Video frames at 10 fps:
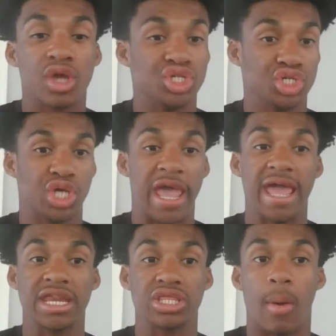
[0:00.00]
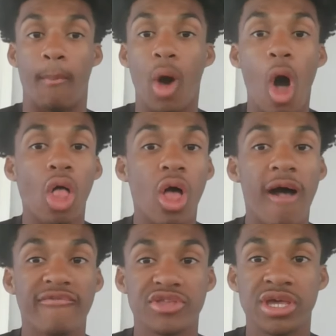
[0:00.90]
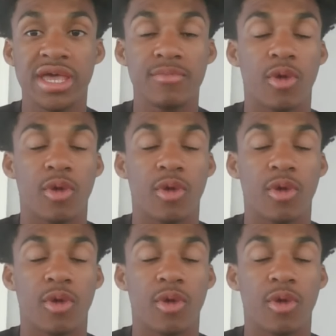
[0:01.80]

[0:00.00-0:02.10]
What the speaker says: just handing the ball off to him,